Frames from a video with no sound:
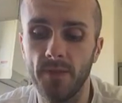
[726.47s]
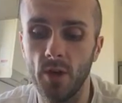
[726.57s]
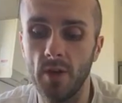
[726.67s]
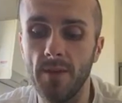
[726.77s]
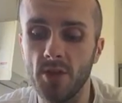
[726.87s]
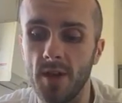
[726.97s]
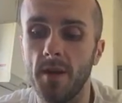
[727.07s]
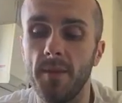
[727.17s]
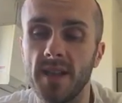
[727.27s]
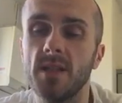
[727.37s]
You know, I'm trying
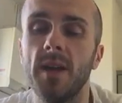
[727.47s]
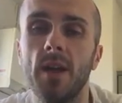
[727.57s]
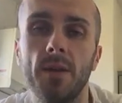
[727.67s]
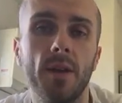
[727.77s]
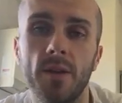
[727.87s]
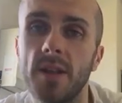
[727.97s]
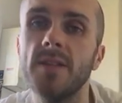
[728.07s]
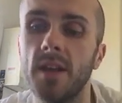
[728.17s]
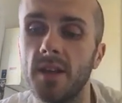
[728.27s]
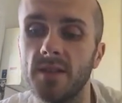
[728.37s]
my best to be healthier in
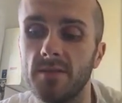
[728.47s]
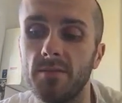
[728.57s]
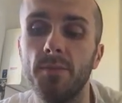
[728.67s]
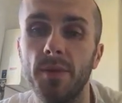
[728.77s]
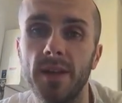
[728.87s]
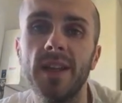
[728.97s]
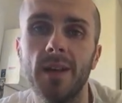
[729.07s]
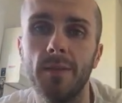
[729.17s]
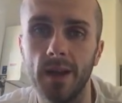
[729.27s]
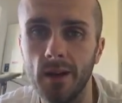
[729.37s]
this, and it's
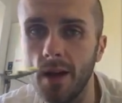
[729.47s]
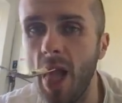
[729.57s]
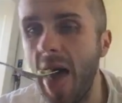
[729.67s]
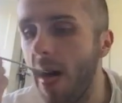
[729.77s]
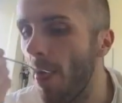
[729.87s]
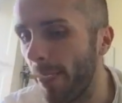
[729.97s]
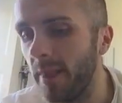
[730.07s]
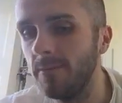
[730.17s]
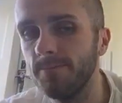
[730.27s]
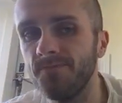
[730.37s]
breaking me.
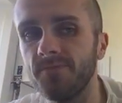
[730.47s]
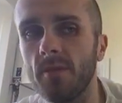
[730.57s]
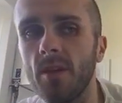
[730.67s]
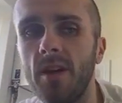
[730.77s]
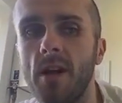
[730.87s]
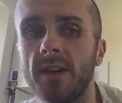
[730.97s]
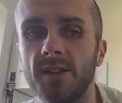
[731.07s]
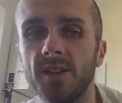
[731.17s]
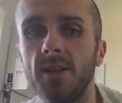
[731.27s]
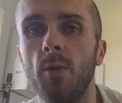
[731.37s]
I
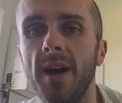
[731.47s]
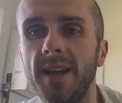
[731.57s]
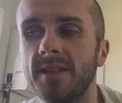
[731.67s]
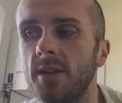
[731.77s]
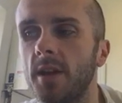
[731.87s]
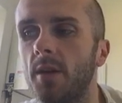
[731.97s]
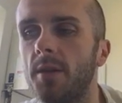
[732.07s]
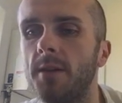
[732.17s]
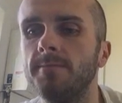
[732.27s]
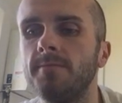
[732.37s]
can see why it is
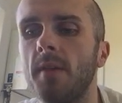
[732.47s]
unhealthy.